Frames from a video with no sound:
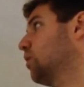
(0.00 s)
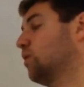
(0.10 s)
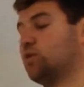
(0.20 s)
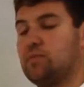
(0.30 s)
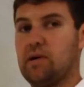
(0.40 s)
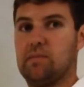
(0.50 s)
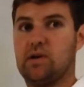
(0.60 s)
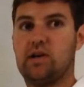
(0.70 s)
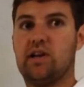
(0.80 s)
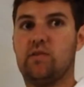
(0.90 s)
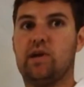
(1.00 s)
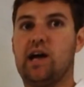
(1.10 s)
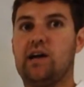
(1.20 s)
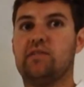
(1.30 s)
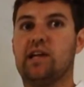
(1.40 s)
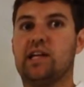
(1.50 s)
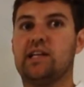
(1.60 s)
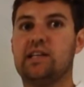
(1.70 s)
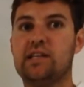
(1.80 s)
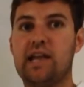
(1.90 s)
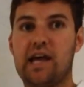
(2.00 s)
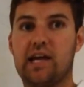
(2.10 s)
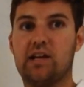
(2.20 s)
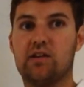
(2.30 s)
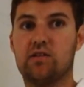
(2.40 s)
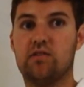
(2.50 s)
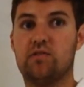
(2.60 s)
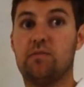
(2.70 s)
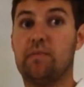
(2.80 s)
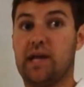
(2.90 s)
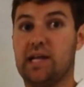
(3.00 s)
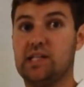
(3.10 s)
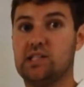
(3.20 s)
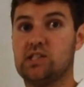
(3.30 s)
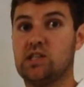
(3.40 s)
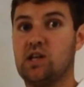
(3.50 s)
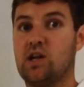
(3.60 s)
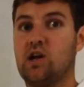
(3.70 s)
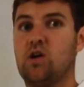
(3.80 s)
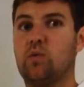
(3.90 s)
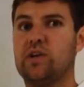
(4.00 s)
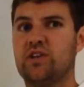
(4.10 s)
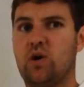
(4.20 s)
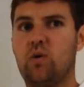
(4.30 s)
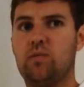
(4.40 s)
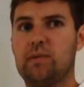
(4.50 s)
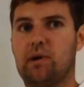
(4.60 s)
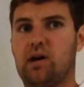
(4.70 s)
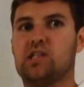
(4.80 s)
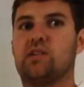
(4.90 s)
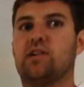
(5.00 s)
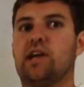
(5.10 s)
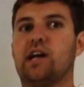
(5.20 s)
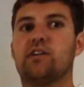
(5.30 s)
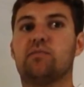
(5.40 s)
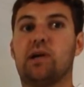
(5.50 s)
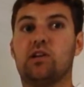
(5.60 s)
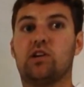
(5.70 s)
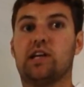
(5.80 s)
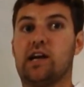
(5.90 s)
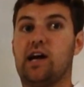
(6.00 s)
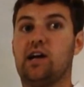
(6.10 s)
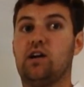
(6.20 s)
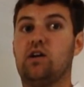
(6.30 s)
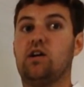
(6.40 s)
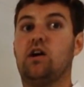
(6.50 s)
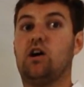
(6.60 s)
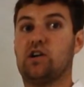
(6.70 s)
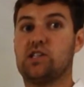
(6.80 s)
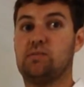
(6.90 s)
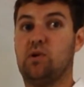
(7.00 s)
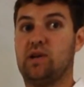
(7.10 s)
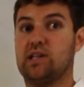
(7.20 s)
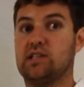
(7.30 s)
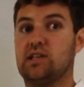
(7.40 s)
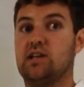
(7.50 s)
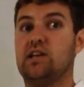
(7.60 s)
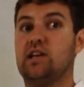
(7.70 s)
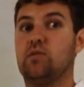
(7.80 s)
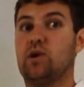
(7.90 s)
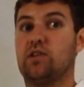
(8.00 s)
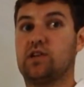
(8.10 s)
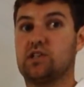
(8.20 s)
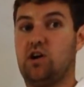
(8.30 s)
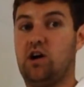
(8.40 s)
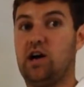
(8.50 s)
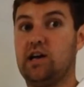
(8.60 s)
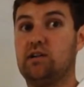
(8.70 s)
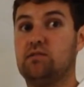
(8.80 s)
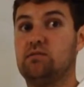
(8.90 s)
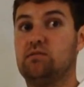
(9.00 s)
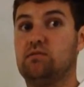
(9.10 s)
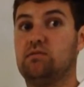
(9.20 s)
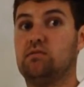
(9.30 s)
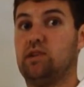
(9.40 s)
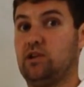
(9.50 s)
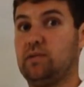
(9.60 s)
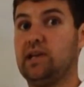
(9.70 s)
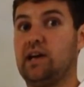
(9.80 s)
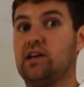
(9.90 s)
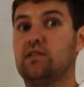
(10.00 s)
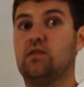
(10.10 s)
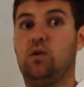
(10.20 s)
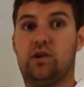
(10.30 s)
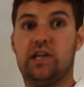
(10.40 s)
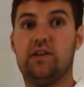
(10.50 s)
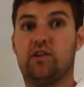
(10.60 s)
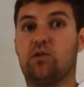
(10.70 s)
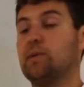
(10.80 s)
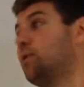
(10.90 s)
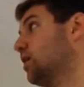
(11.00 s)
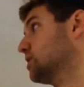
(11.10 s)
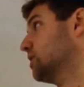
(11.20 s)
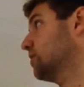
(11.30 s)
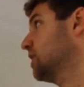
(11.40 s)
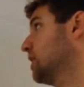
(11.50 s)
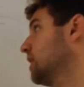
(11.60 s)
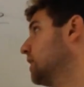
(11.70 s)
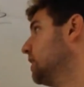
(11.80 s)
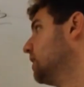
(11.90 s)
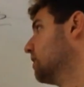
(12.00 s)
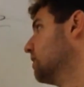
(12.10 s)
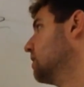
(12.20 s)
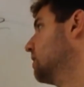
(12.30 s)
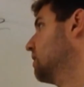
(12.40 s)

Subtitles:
Well, remember, if we have a negative base, we know it will be positive or negative by looking at our exponent. Whether it's odd, then it will be negative, or even will be positive. Here,